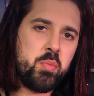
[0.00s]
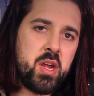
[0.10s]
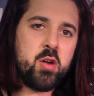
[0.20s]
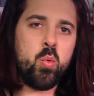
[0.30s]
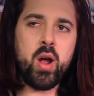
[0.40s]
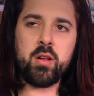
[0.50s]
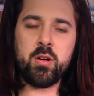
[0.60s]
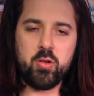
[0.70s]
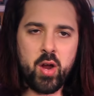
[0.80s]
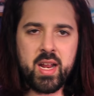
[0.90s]
Peter Weller,
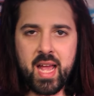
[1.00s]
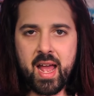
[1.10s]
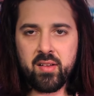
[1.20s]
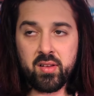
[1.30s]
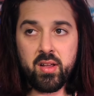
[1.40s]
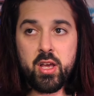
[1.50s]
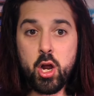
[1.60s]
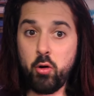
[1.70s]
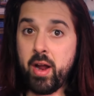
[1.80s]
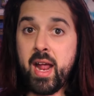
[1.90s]
great cast.
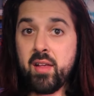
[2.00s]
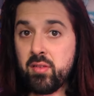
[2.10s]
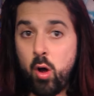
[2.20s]
Great cast in